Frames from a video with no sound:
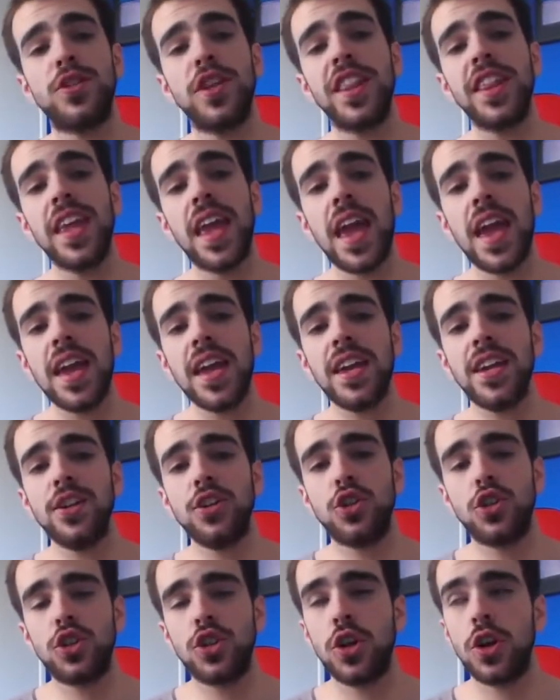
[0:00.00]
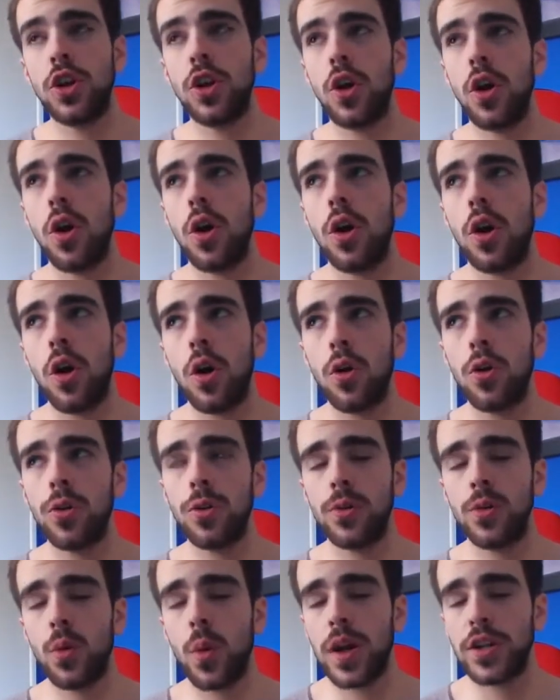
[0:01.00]
to the
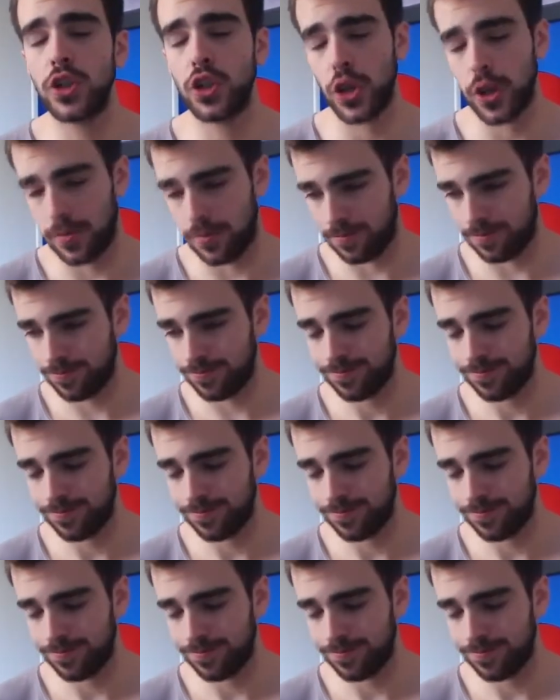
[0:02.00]
age-old question.